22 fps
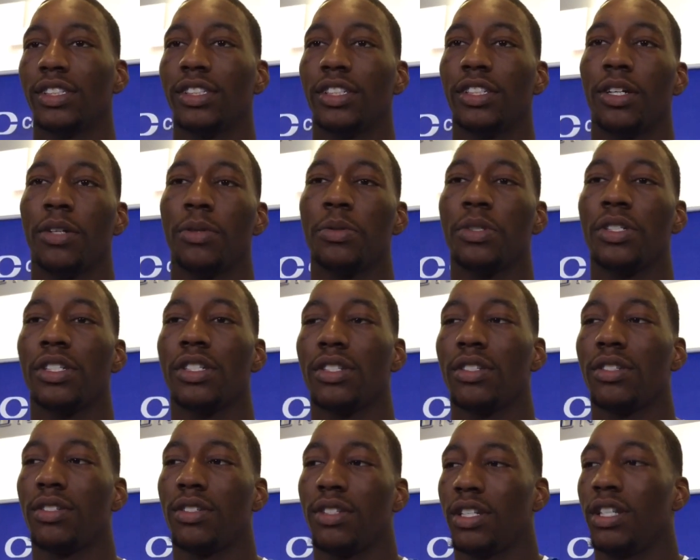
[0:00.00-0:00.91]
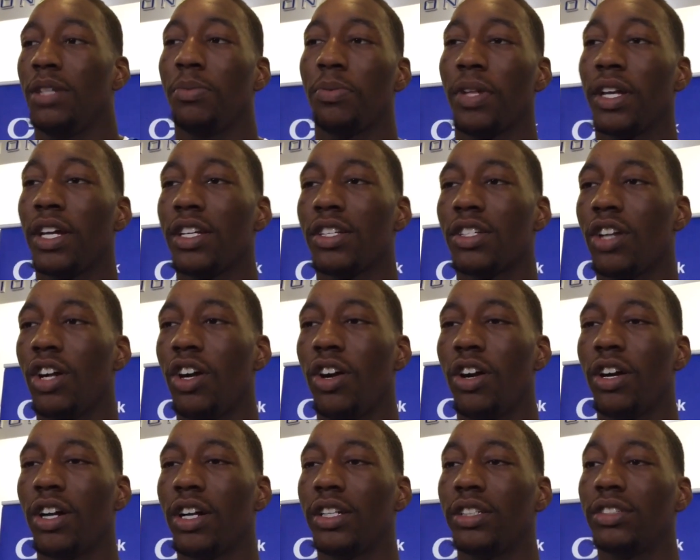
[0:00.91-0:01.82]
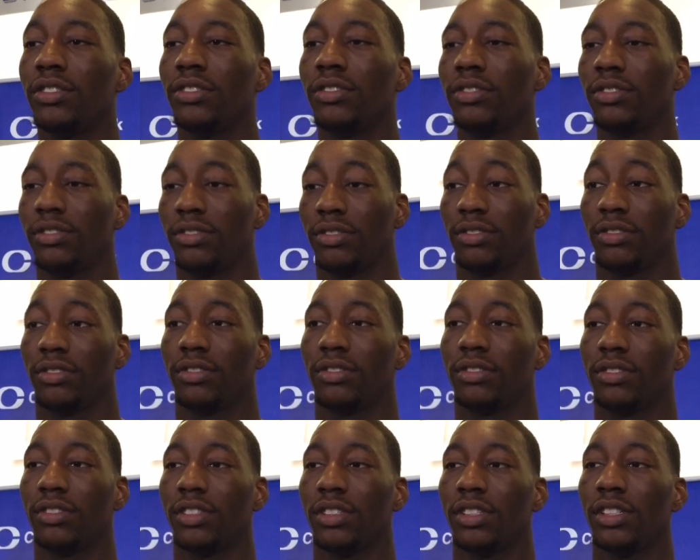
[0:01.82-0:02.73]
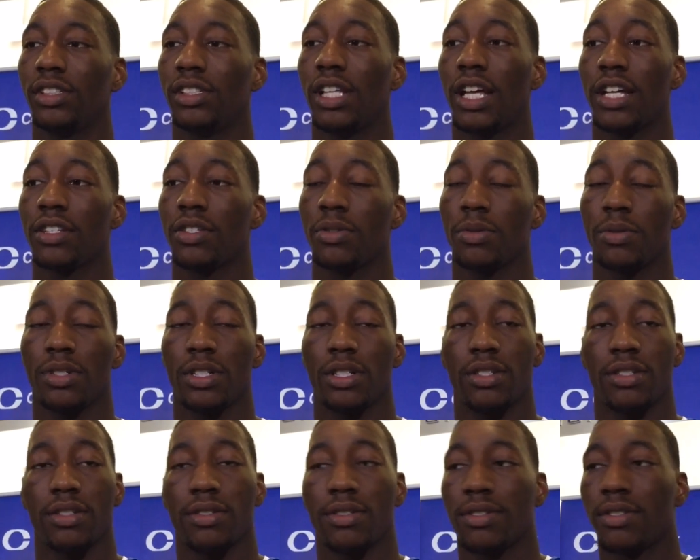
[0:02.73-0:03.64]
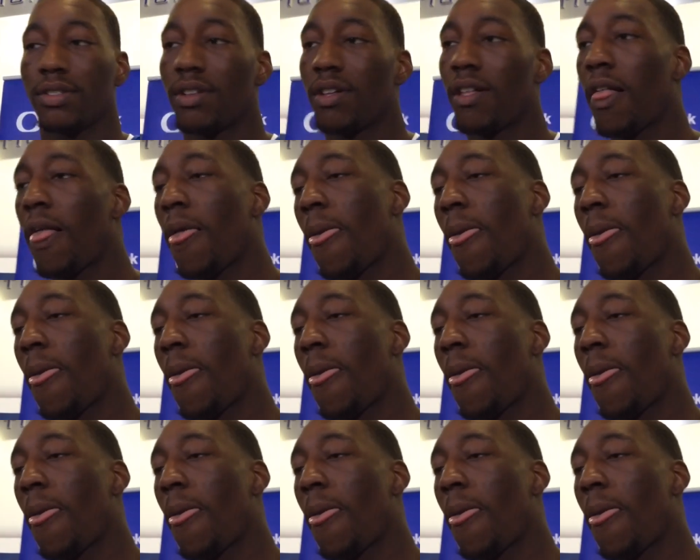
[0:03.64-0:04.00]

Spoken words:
You know, he plays hard, and he likes to win.